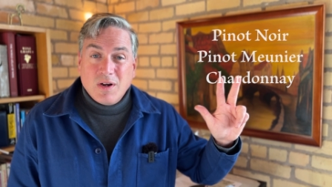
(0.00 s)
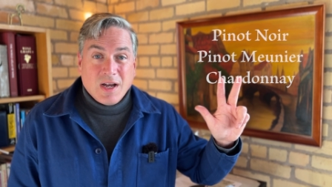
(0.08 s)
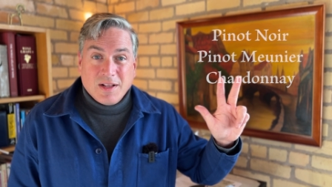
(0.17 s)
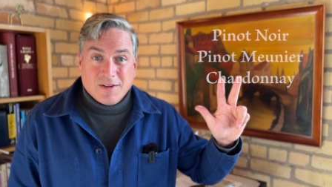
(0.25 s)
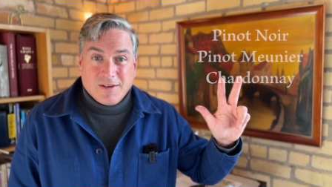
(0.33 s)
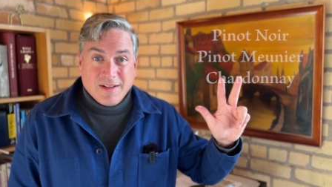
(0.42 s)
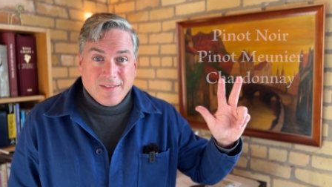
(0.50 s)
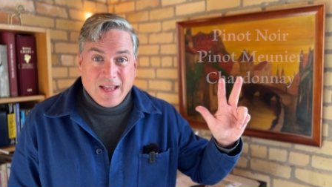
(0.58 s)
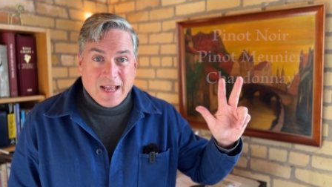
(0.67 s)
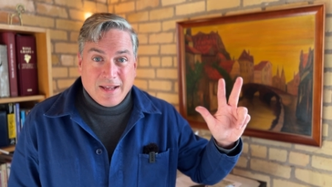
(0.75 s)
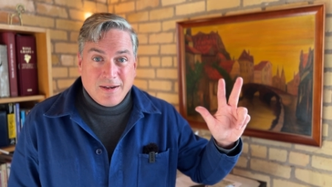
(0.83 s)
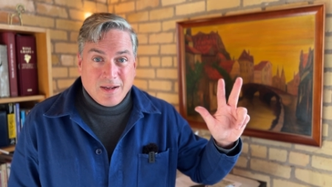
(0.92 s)
color in
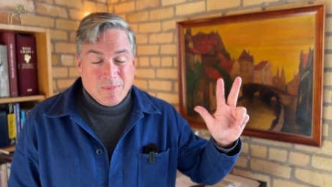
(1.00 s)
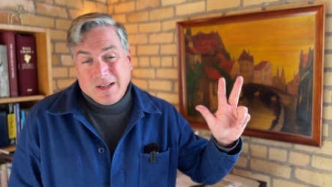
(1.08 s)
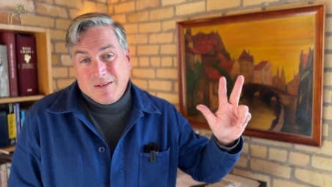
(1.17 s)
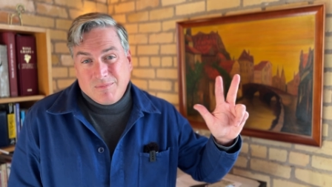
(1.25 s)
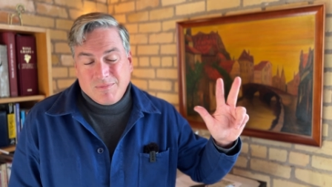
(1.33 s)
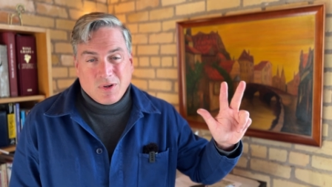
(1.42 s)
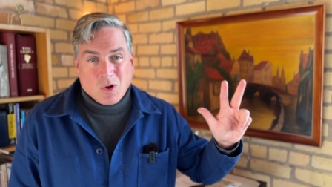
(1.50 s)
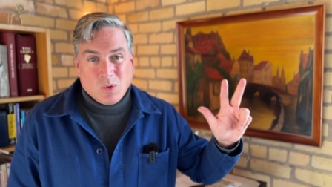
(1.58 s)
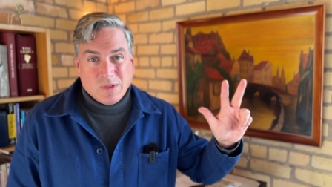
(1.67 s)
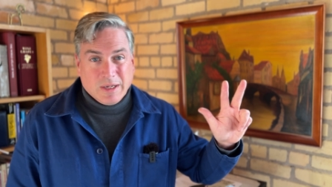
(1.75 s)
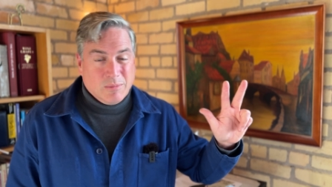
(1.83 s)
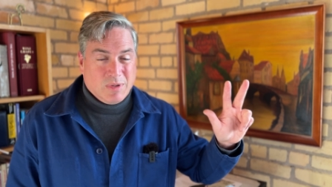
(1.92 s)
that. I mean,
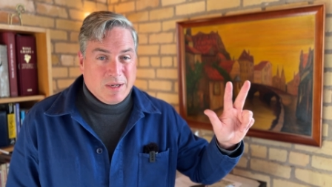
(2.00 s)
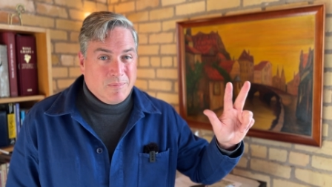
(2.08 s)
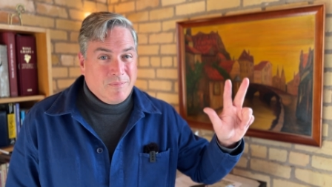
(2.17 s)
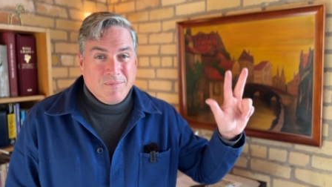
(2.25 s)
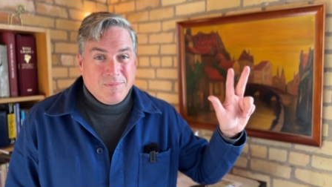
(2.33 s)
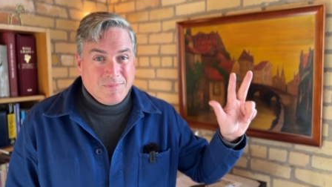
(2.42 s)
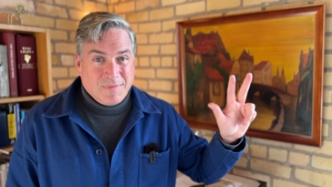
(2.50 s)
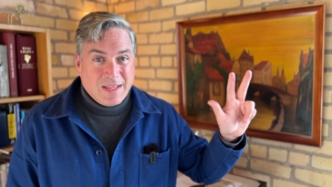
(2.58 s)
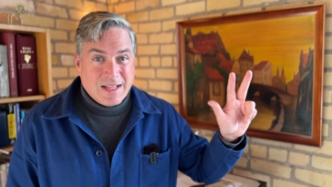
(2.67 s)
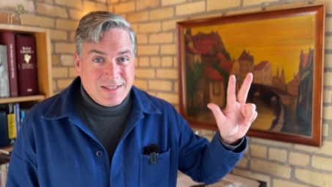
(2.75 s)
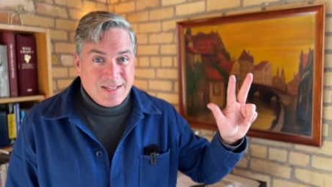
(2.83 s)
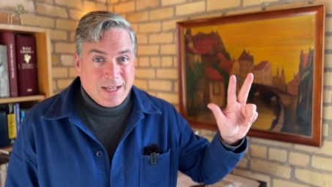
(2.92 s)
golden, but
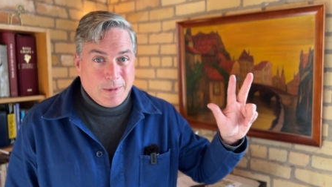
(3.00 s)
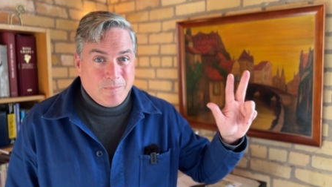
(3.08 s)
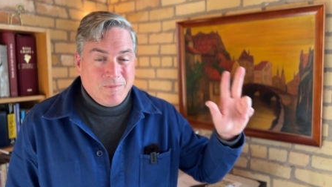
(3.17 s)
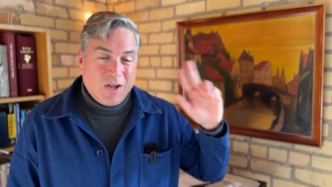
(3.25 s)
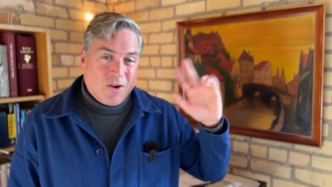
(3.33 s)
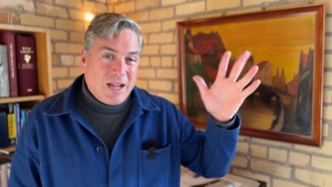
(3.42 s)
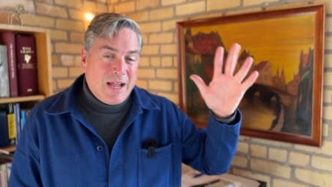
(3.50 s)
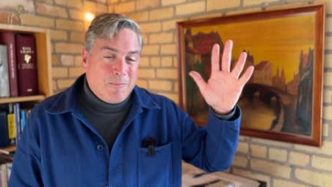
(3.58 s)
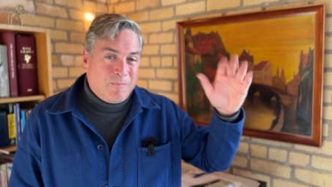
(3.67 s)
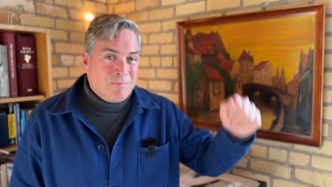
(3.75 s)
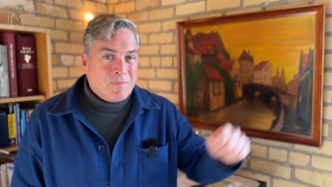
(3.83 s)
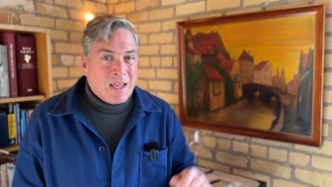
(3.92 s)
that's it. Okay,
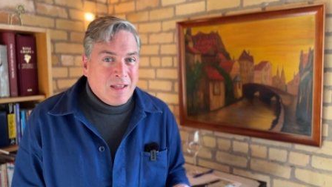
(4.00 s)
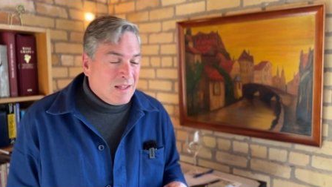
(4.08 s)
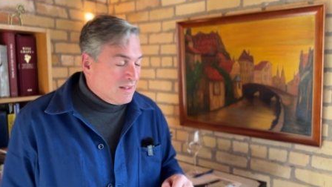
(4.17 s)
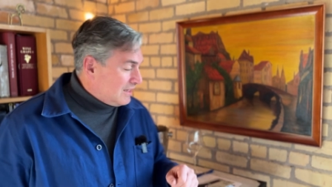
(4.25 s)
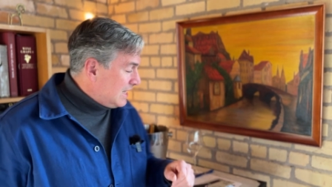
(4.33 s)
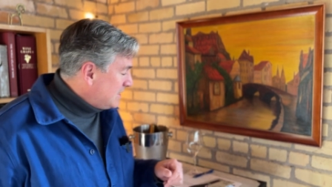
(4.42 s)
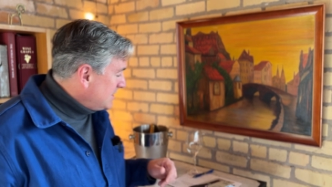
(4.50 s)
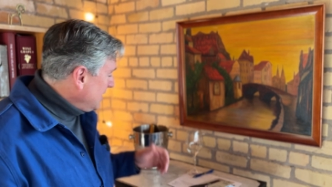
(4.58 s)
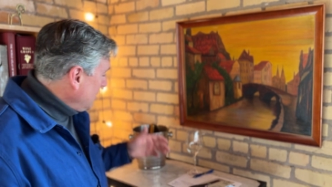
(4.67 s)
let's